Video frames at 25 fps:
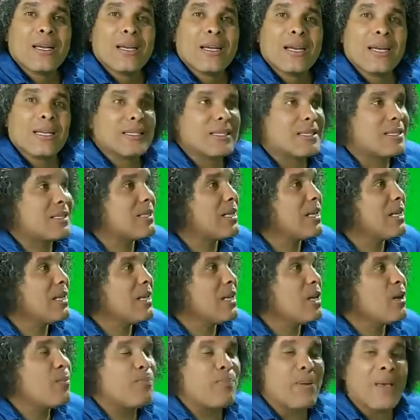in seeing
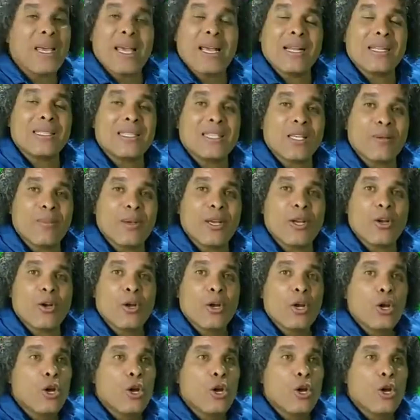the PNC be